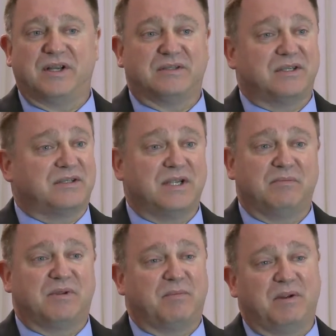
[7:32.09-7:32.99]
and it just
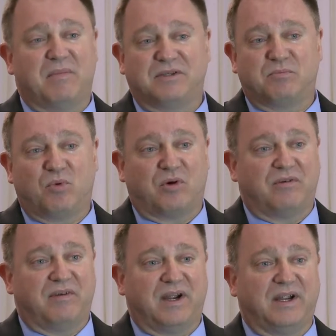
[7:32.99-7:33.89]
seemed to be much
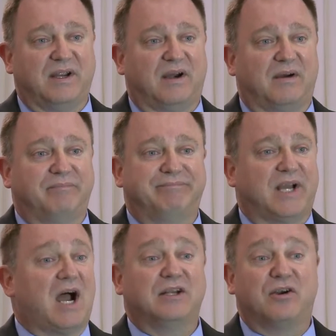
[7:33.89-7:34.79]
more of a
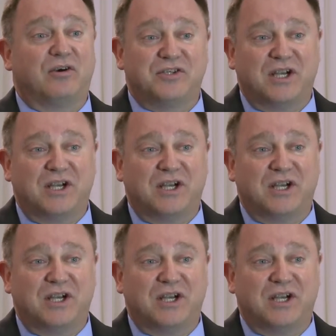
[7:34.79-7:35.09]
kinder,